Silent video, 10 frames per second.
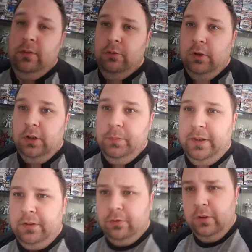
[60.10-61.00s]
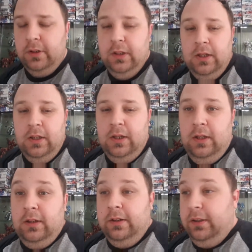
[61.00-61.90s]
crud on the back of the screen.
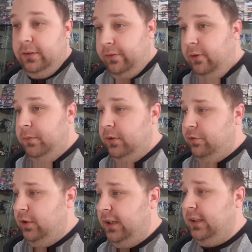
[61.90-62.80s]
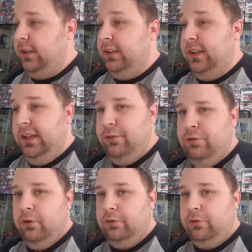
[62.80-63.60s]
Gonna get the thumbnail shot get the intro